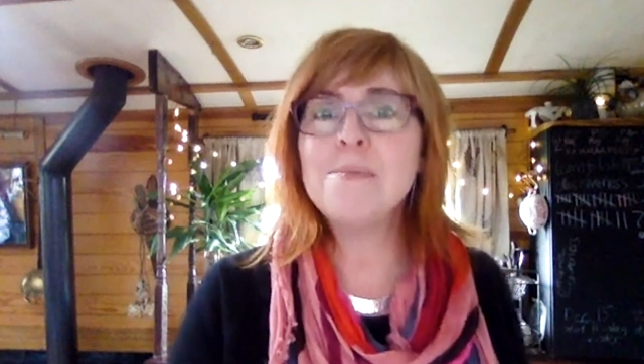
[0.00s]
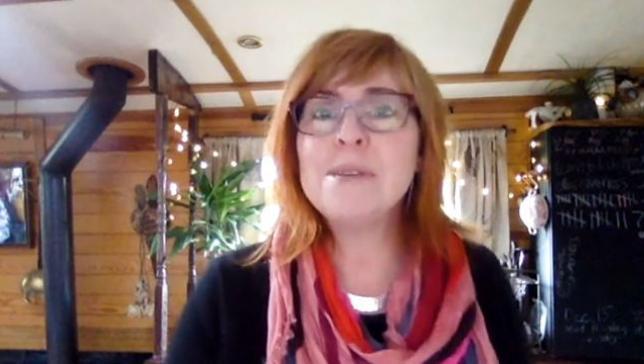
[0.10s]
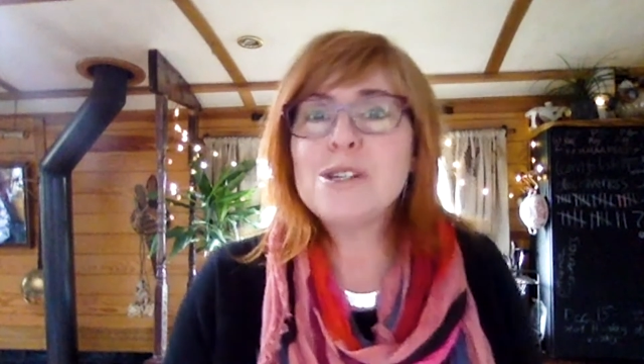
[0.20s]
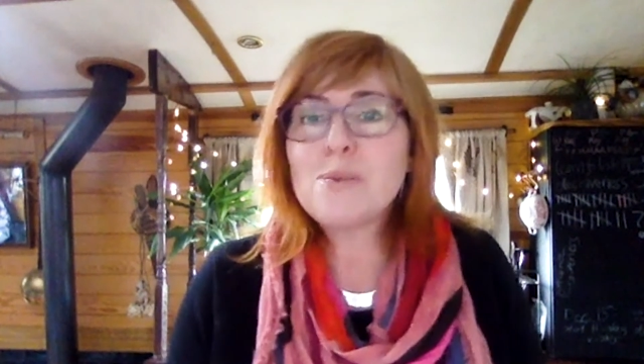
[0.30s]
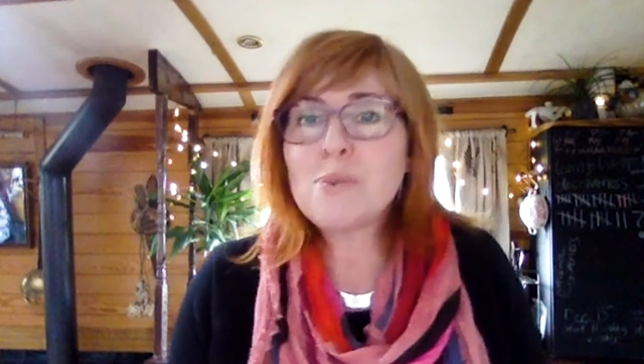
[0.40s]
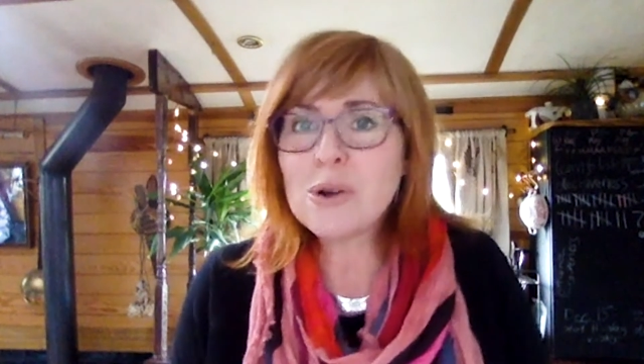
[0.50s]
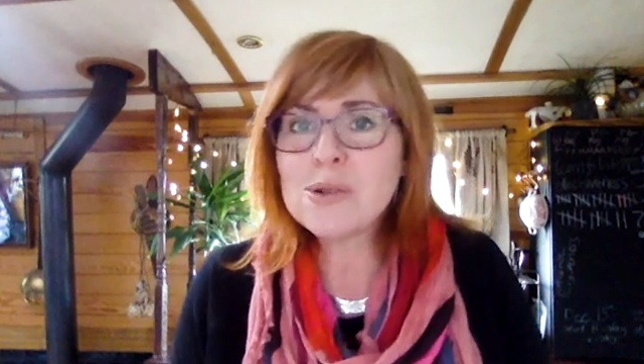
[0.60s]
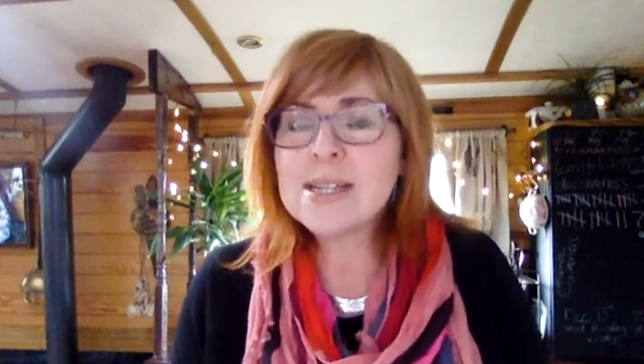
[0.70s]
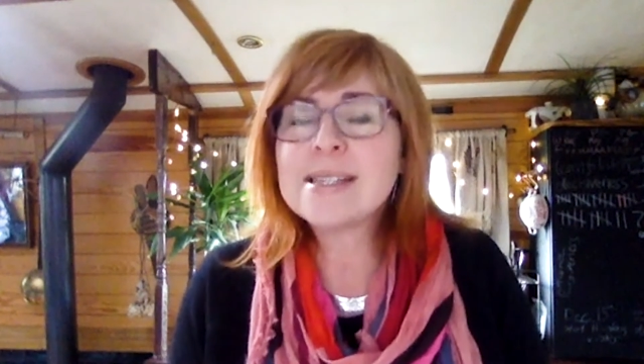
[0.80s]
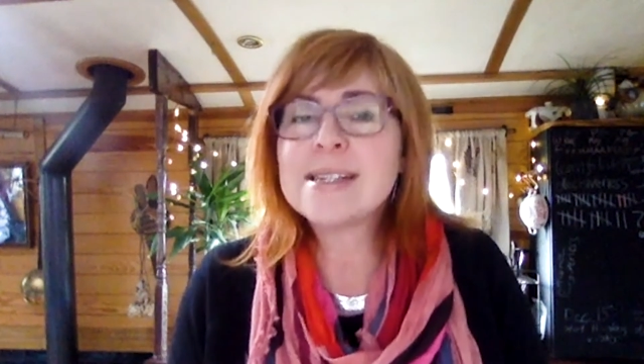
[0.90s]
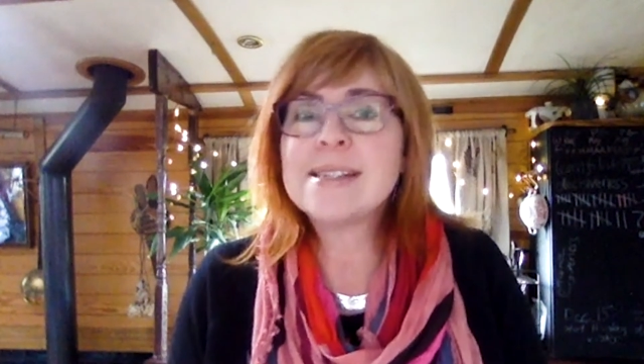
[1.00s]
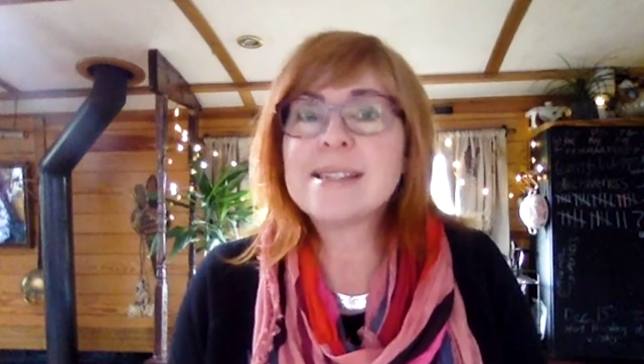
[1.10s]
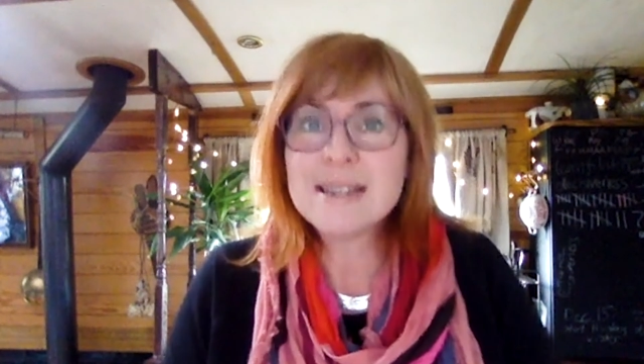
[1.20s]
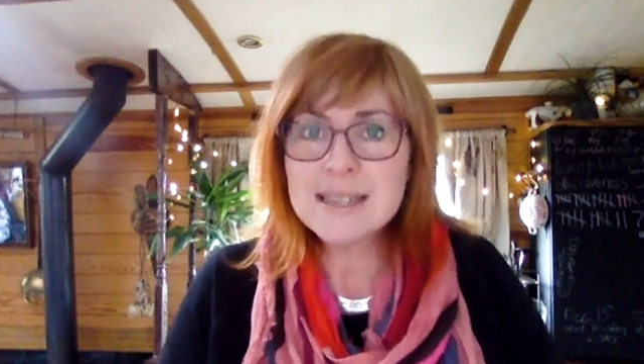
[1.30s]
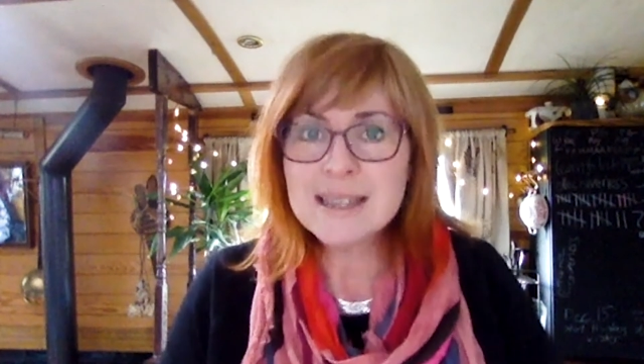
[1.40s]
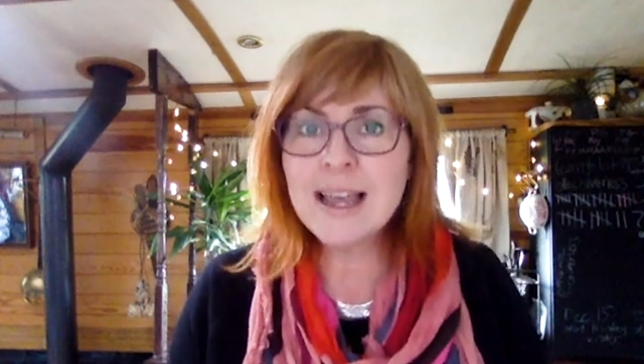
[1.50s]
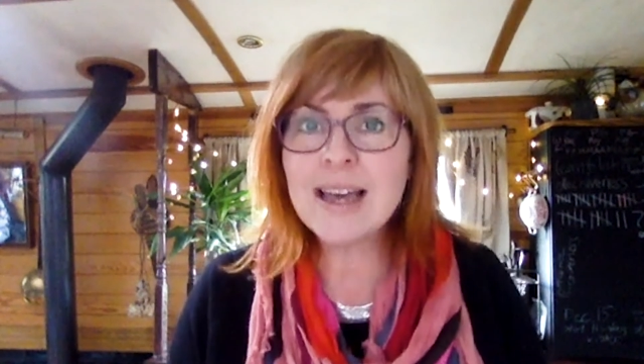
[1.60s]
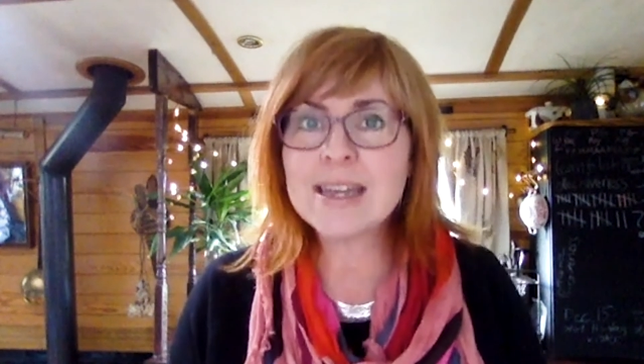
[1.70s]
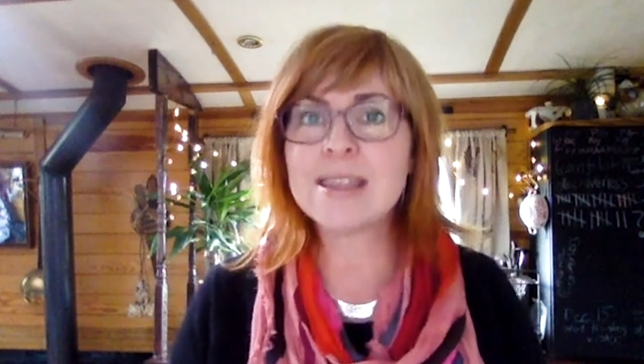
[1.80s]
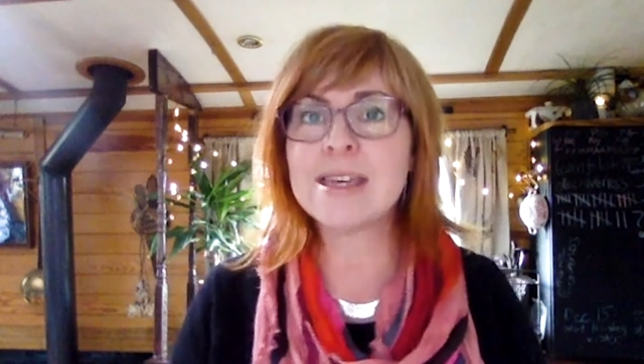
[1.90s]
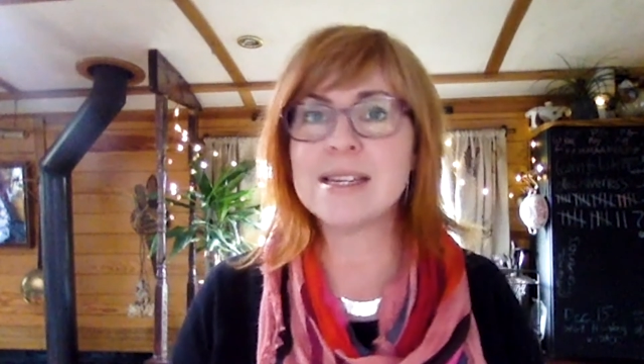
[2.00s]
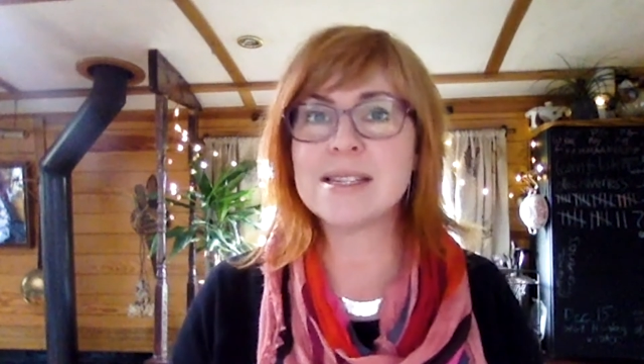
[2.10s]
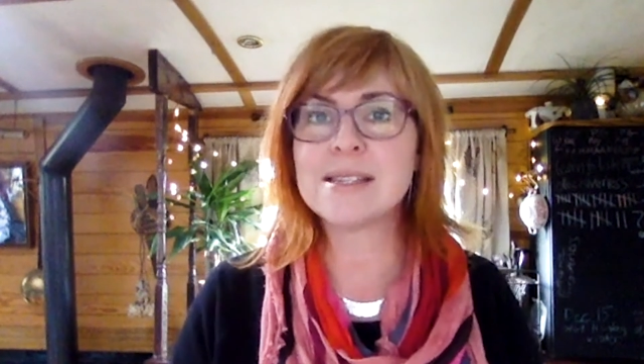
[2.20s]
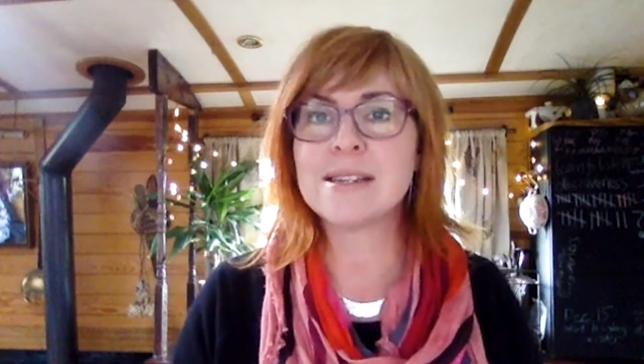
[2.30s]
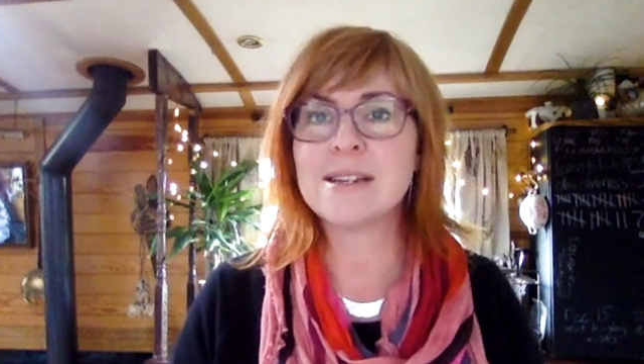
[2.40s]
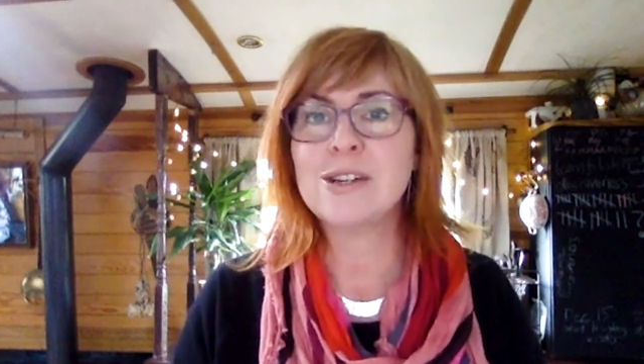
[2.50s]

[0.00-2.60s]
them into processes like this